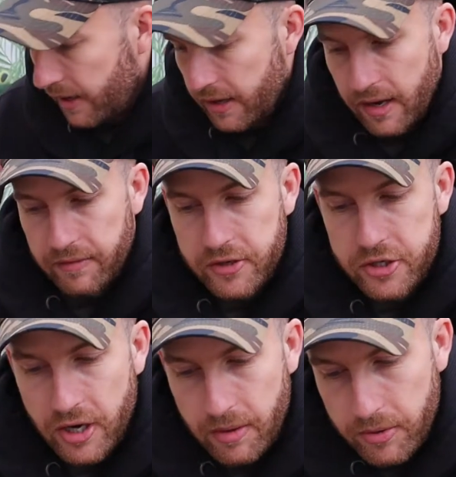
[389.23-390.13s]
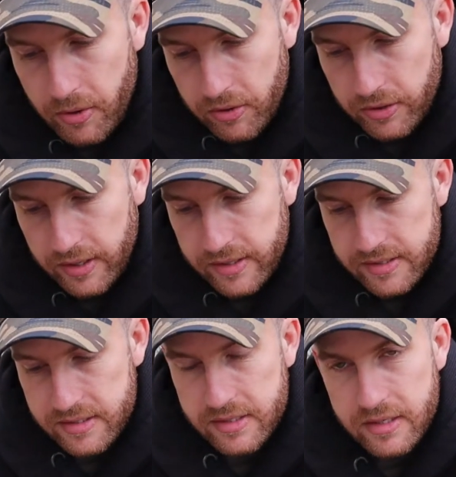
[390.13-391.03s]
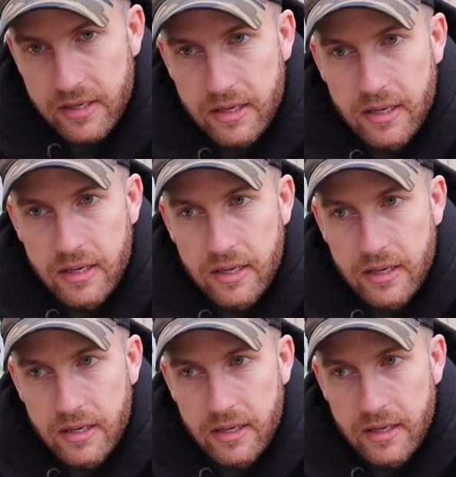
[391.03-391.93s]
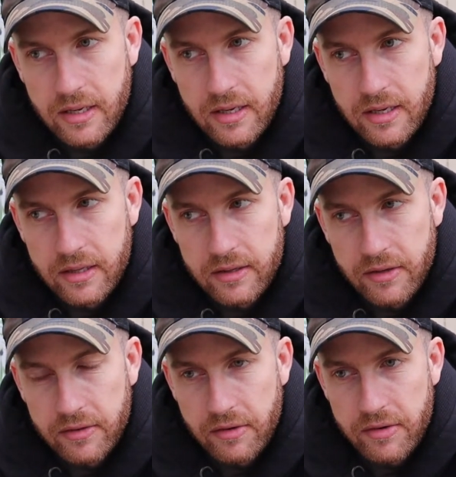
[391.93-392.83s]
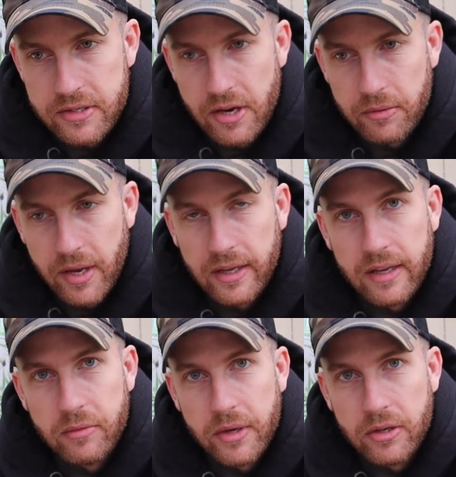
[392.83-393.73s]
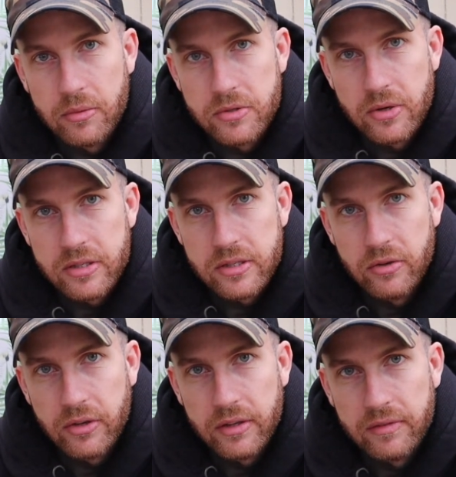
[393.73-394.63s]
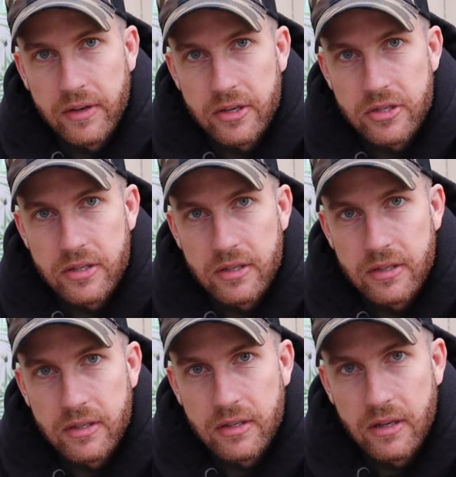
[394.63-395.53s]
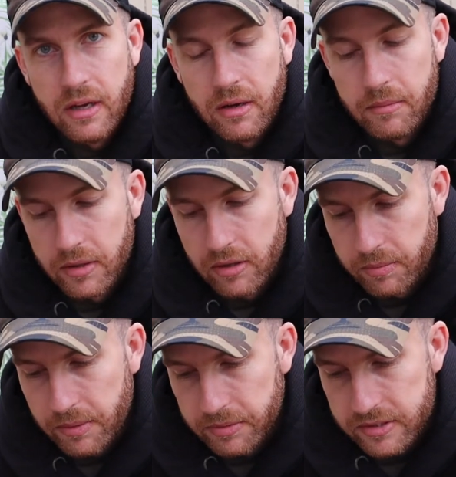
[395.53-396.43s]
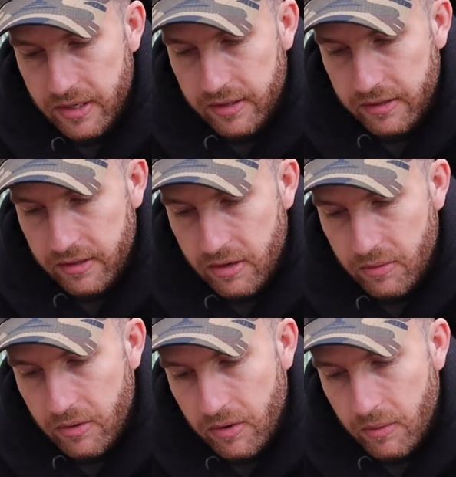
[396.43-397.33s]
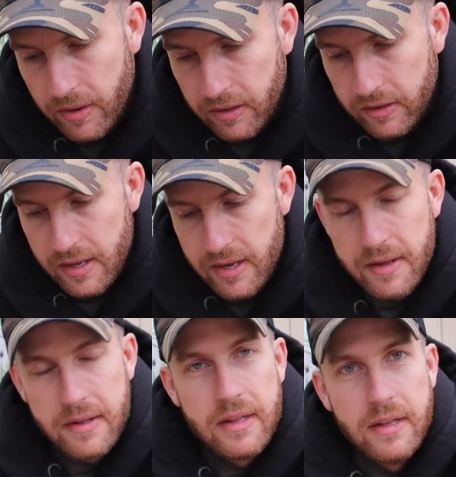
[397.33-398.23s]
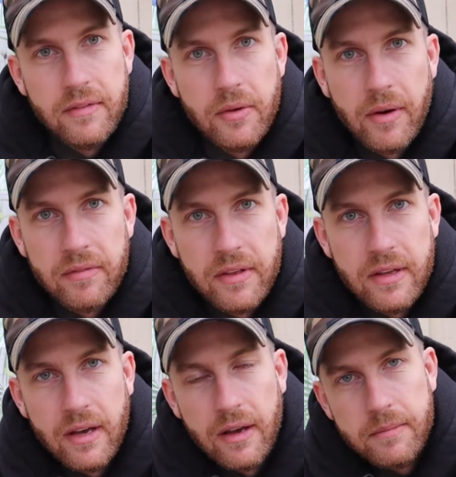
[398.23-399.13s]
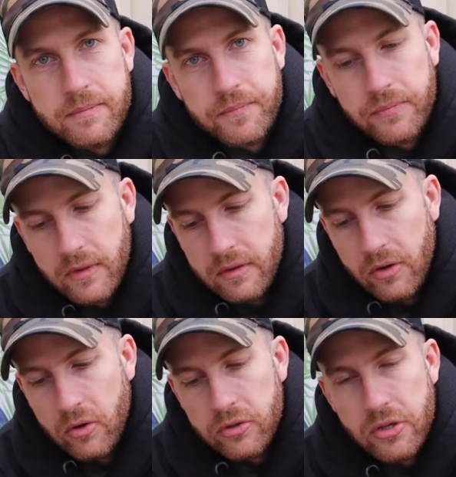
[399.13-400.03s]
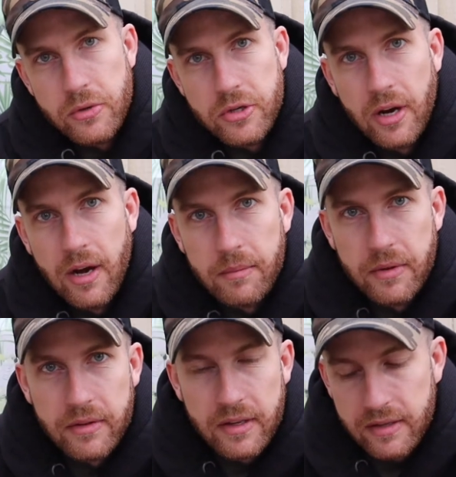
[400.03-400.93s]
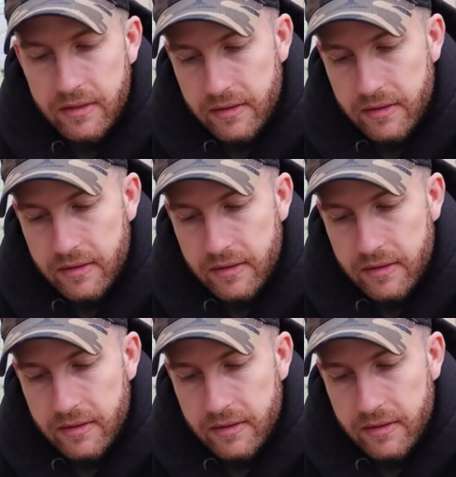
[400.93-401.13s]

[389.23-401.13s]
having a sharp hook is that there is no negative when it comes to actually hooking the fish. A lot of people say that, oh well, if you have the hook too sharp, that the